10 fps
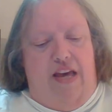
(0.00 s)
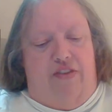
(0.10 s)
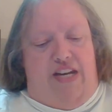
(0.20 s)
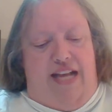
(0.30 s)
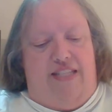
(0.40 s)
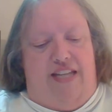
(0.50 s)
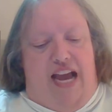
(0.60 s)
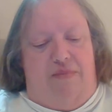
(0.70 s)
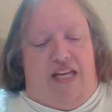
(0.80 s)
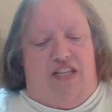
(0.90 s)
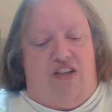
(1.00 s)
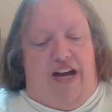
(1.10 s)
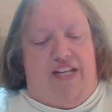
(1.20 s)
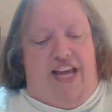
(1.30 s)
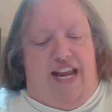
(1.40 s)
The next time he
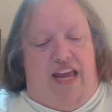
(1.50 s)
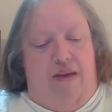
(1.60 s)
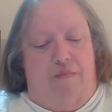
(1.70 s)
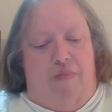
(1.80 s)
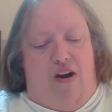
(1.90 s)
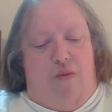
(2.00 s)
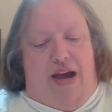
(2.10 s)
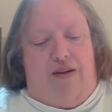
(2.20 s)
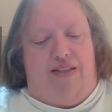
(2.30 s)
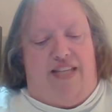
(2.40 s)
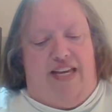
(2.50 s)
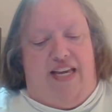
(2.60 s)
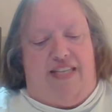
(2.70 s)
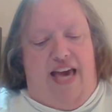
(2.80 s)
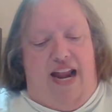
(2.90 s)
saw Danny Meadow Mouse stick
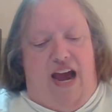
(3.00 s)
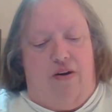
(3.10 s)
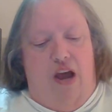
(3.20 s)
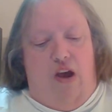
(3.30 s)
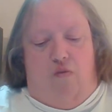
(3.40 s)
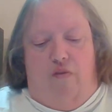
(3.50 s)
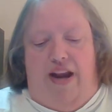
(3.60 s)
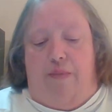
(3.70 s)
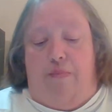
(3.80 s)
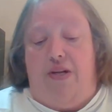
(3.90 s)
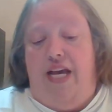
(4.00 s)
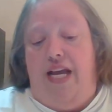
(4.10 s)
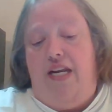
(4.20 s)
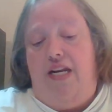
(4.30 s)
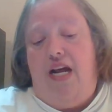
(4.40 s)
his head out, Reddy
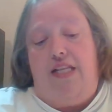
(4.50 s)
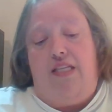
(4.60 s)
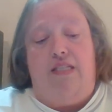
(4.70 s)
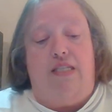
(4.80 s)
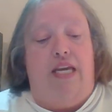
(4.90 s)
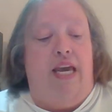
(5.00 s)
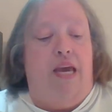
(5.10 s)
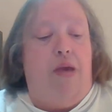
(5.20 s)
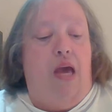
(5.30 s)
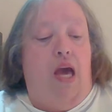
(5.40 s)
pretended not to see him